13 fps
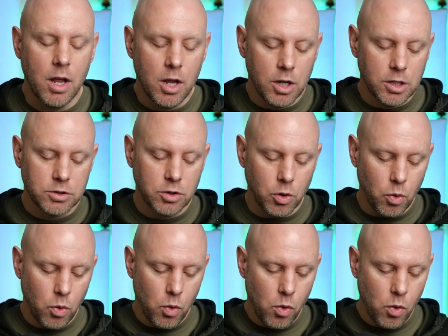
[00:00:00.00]
So
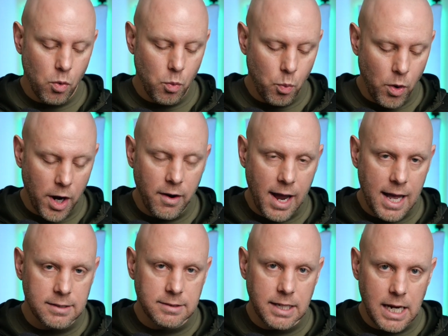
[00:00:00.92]

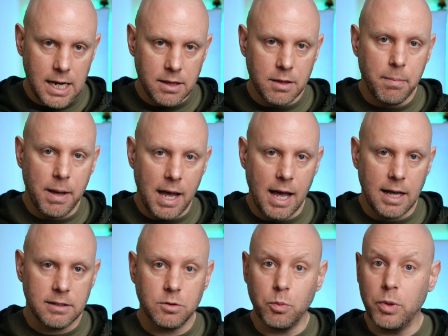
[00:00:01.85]
whereas in the
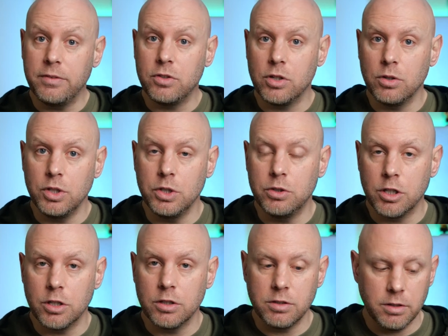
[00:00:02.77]
past, we've shown you
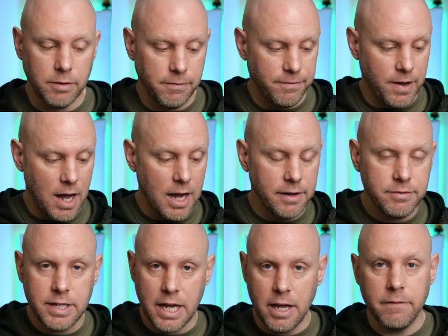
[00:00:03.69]
turns of 5,
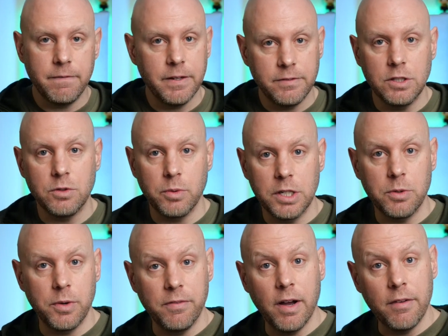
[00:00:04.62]
10, 15, 20,
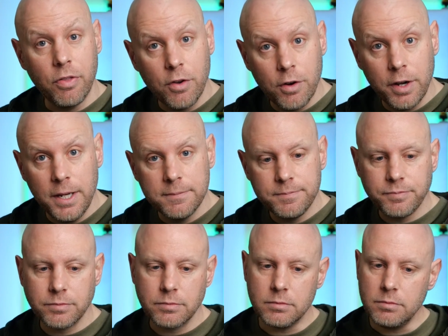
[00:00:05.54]
25, 30,
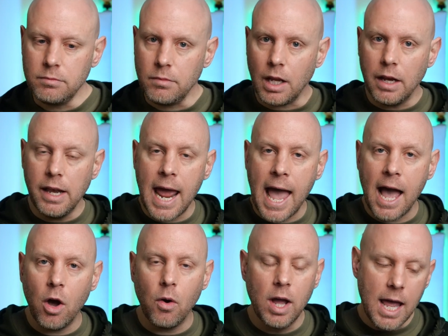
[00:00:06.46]

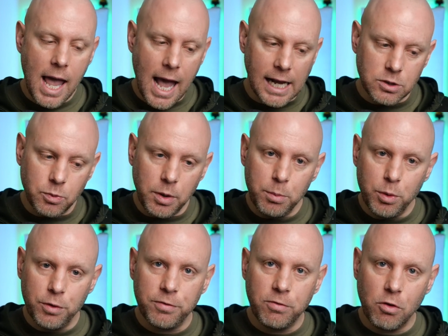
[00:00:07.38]
now, as we move
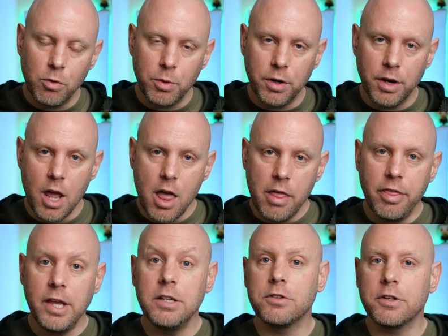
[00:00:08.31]
forward,
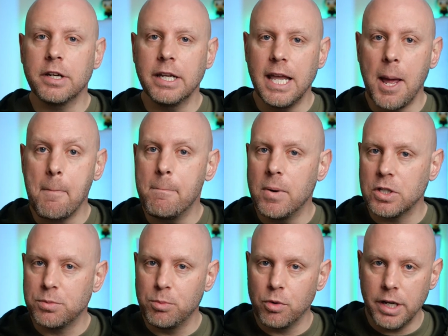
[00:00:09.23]
things are going to get much
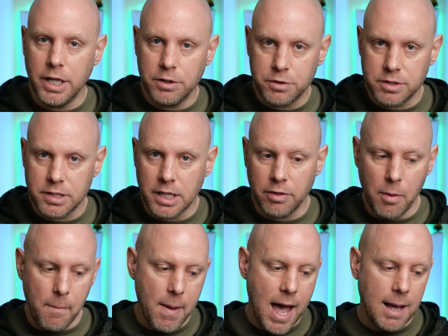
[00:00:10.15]
more interesting. The
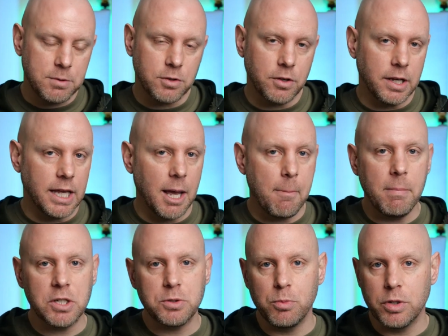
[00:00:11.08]
maps are going to get
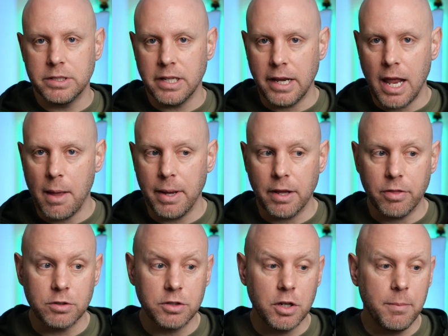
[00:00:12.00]
much more dynamic. There's
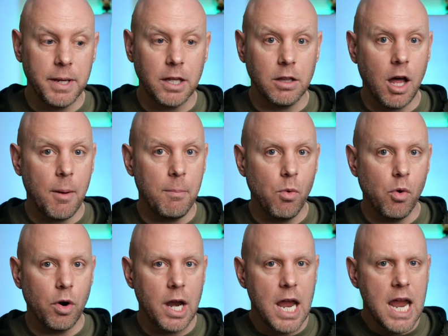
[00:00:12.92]
going to be a lot more
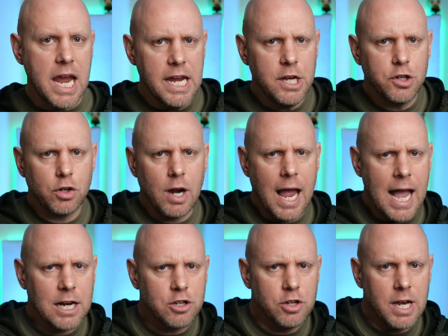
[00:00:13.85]

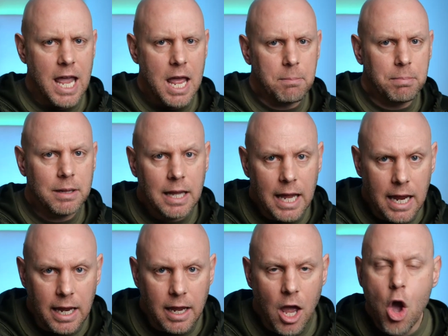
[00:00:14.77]
interaction and
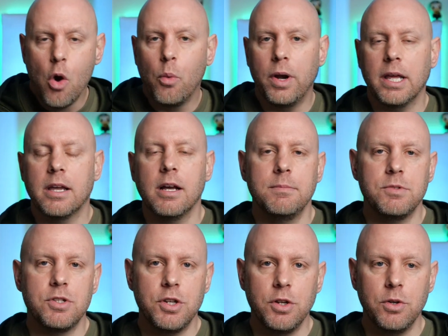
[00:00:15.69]
play when it comes
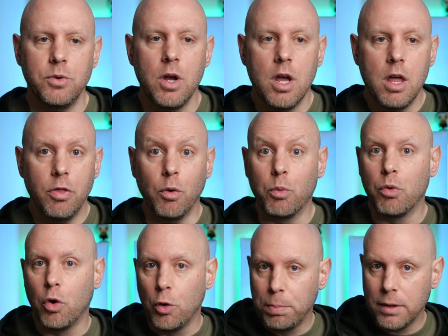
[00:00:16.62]
to the
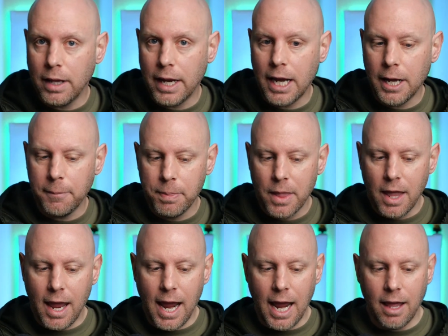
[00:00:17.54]
role-playing
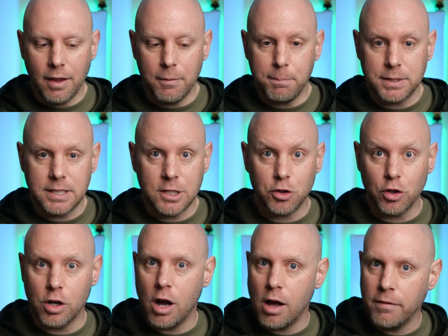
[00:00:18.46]
and potential
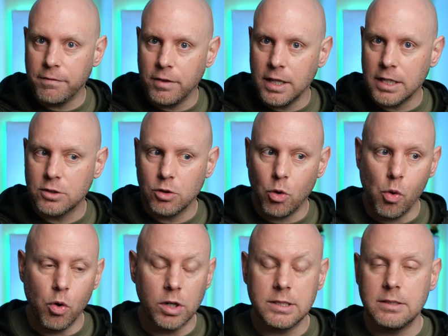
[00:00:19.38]
conflicts
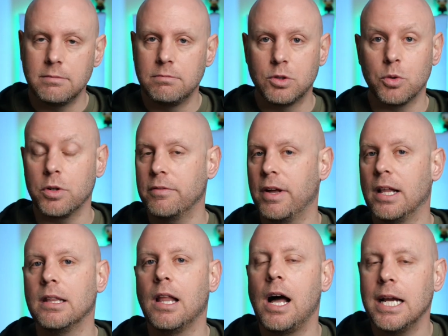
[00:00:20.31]
or sort of
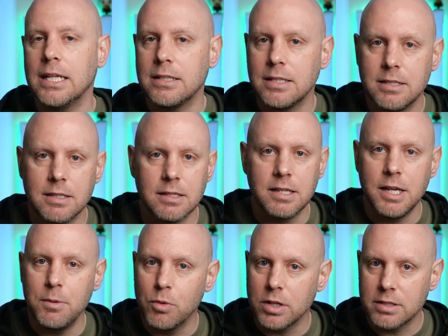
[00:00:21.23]
alliances and
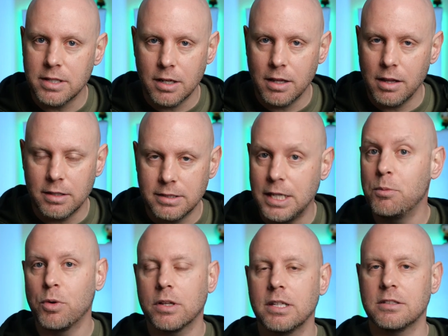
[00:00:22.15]
teamwork
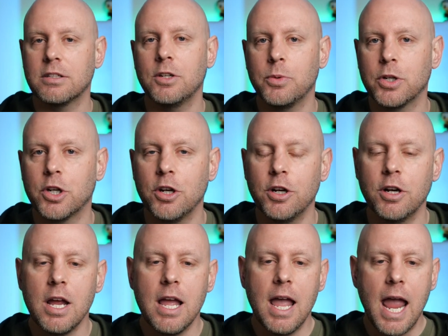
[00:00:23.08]
that's going to occur.
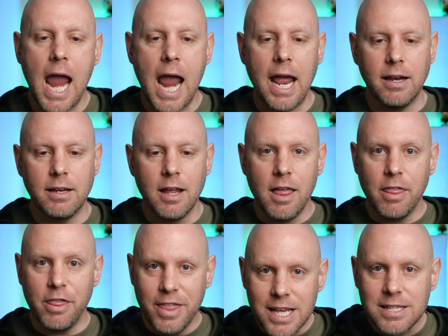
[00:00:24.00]
And
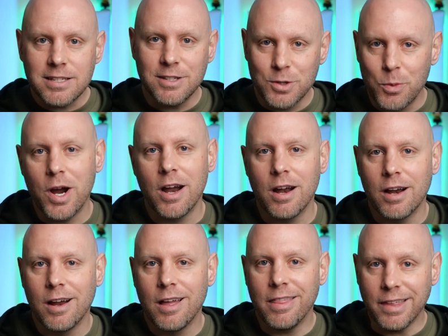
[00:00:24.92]
this is where
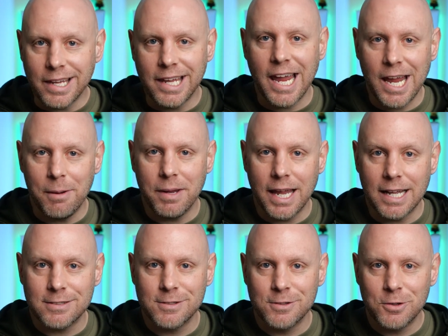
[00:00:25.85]
the game
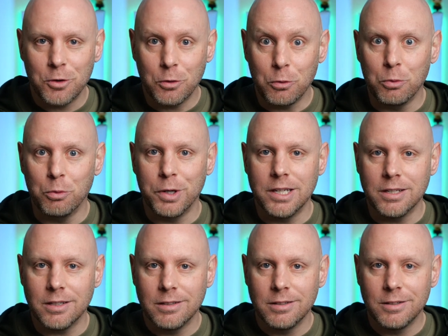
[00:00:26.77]
gets real,
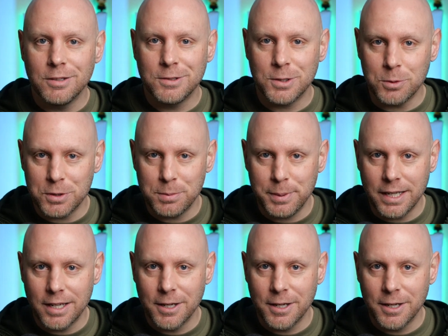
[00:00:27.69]
so to speak.